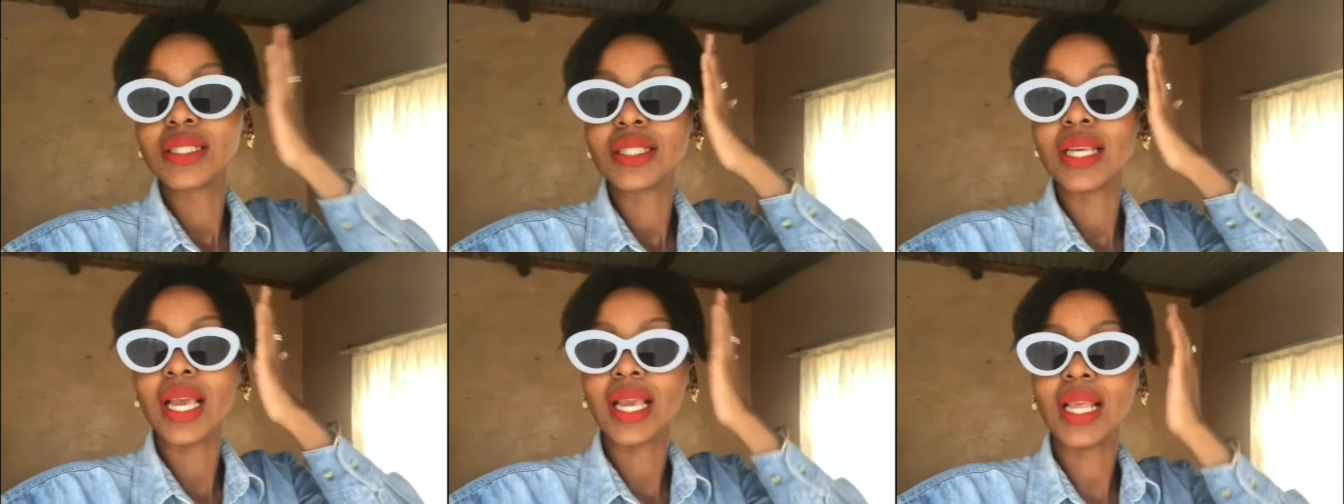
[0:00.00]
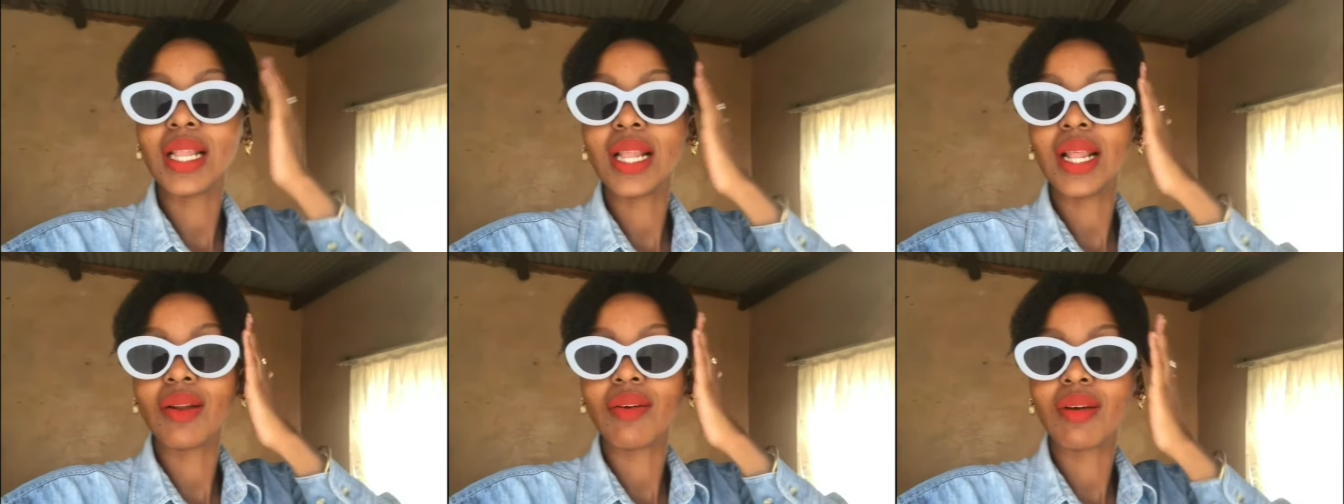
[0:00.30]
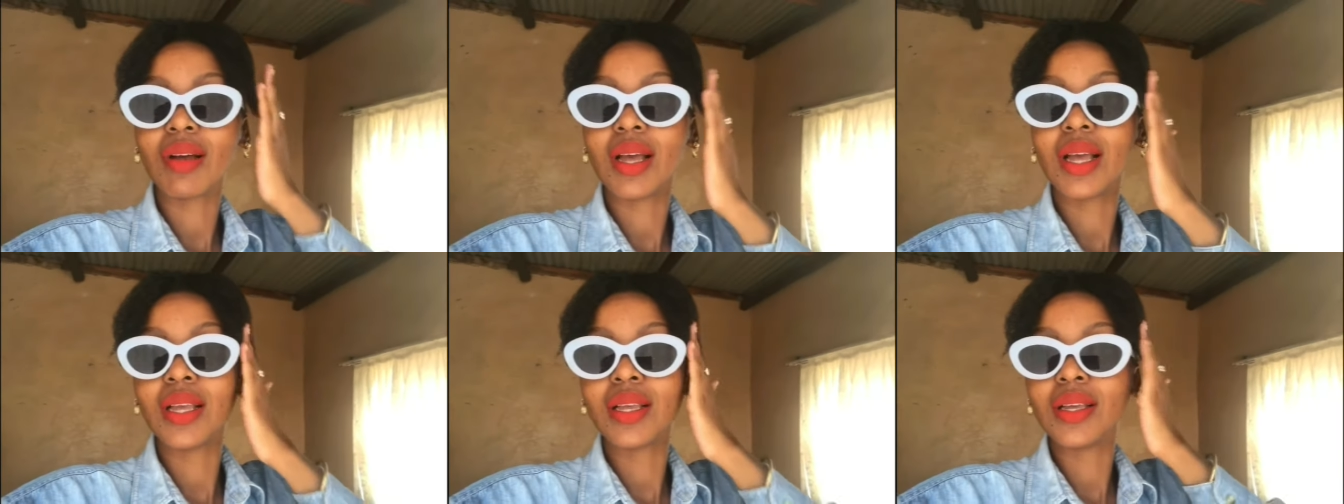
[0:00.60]
I can tell
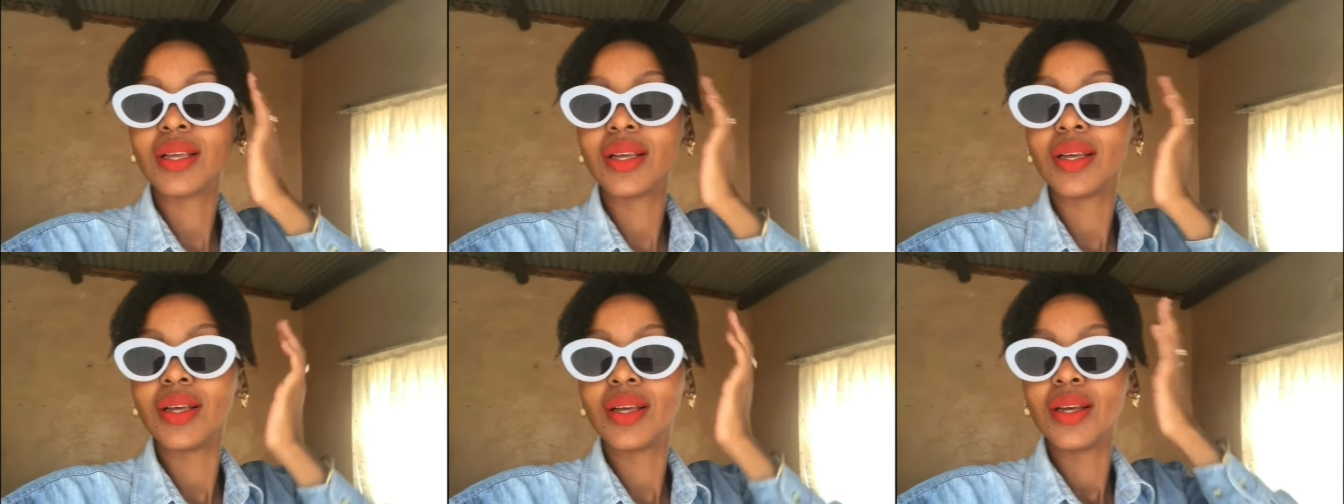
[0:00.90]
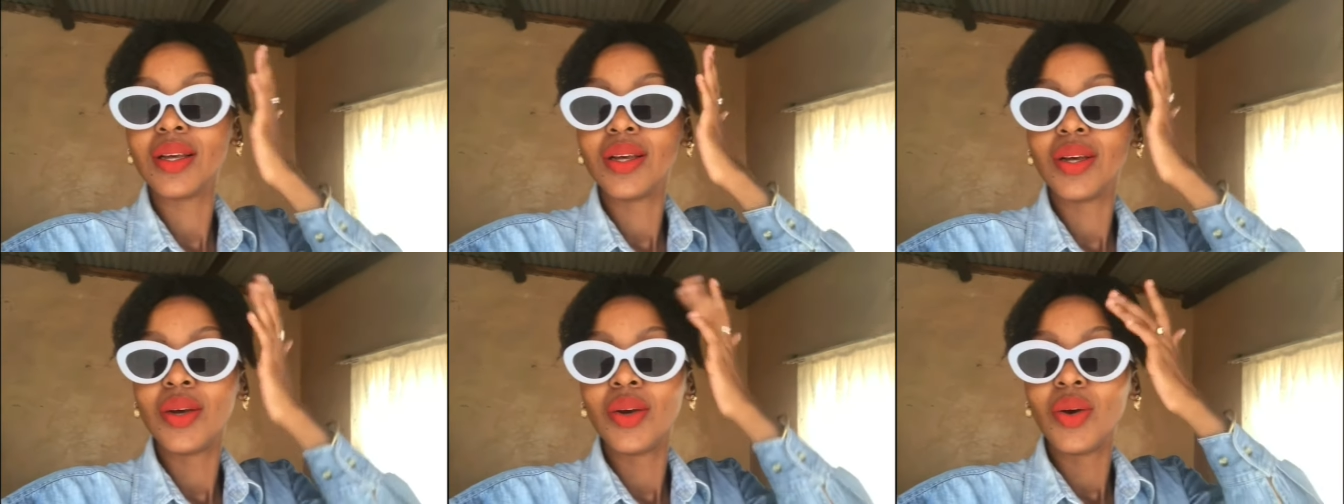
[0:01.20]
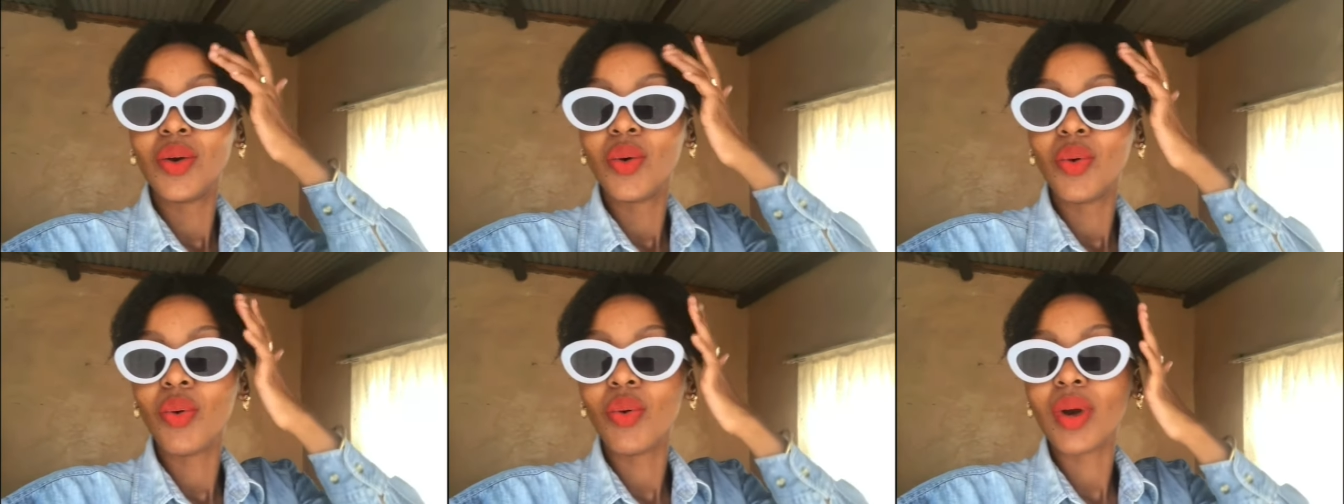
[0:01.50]

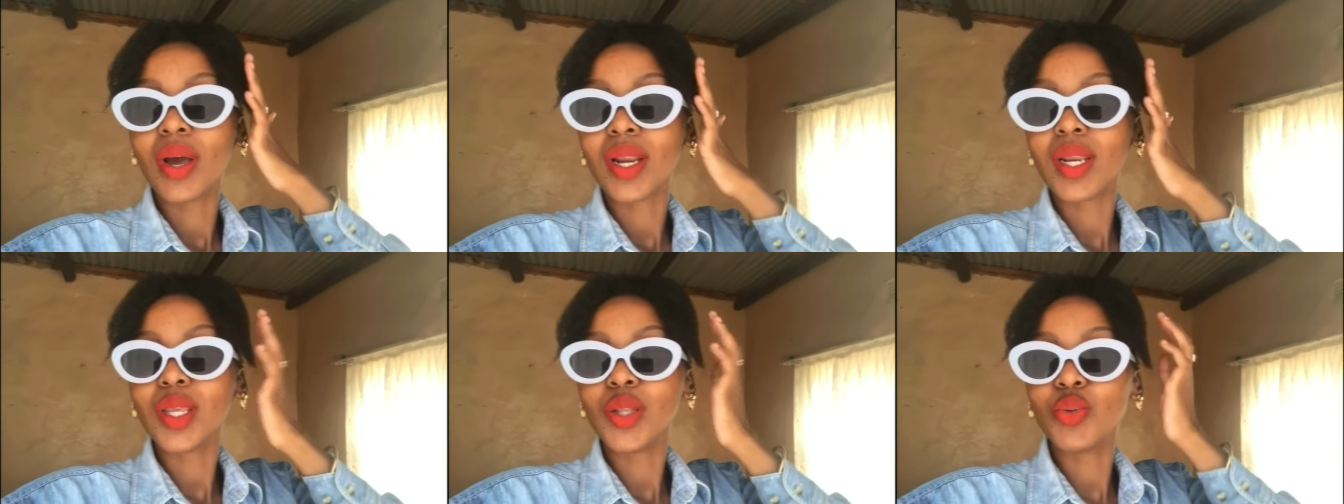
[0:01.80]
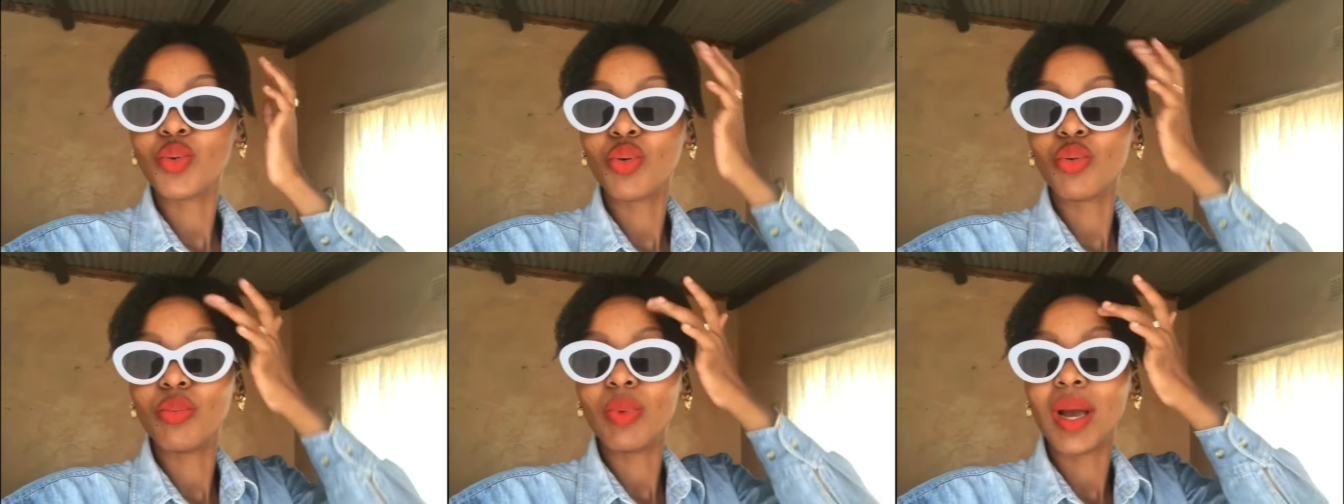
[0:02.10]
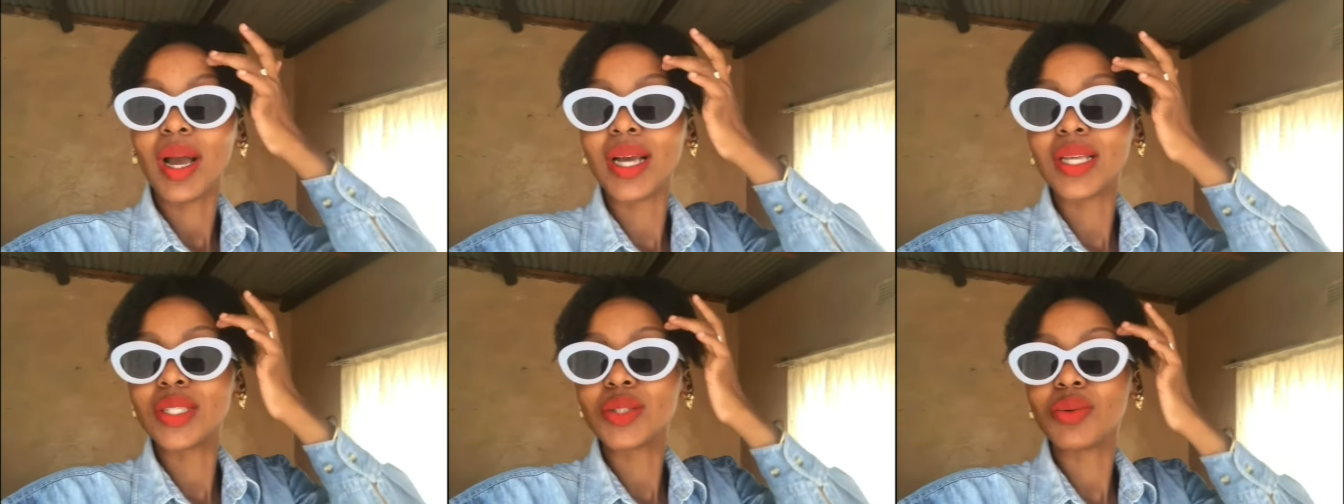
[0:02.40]
Okariki too
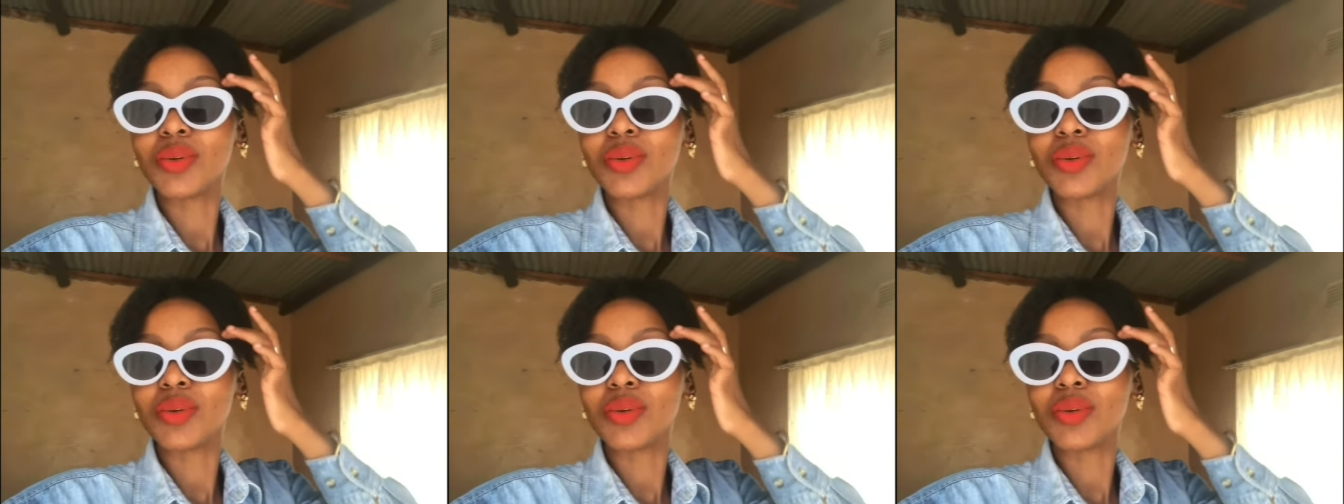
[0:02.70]
much.